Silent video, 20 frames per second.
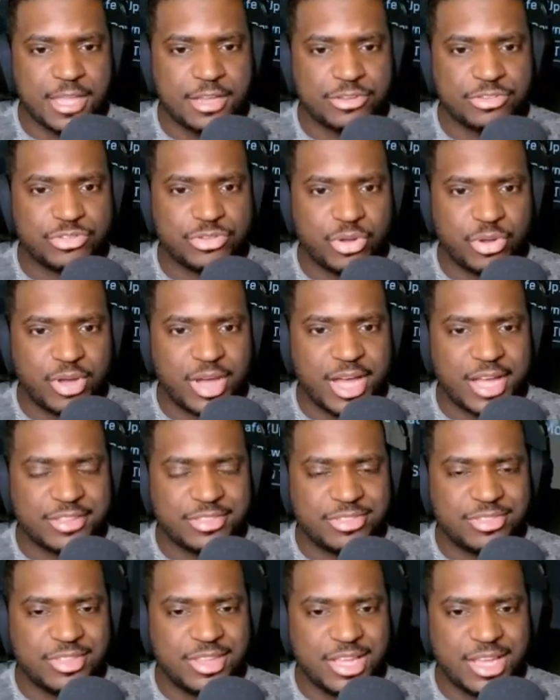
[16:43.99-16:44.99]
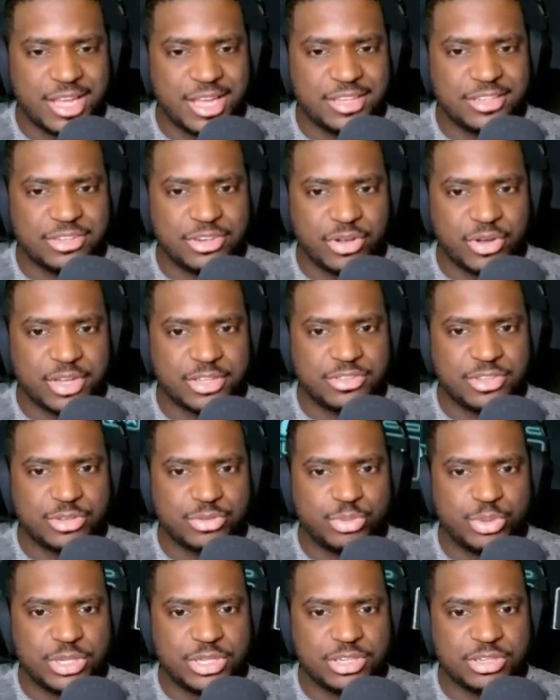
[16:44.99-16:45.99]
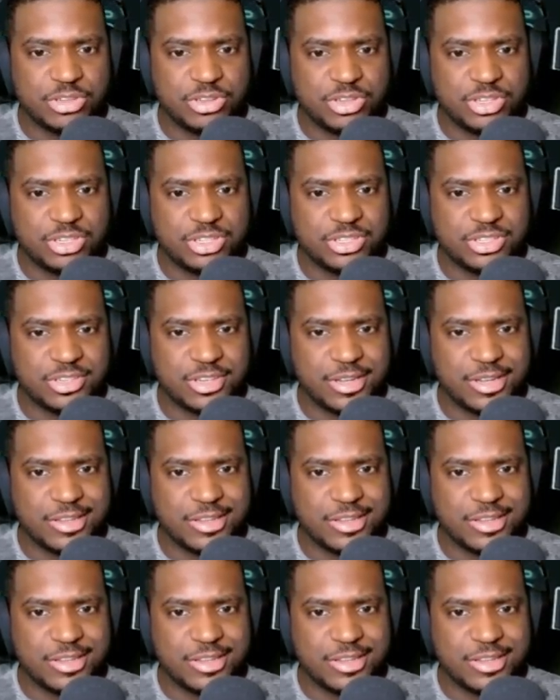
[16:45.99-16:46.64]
So I think we could learn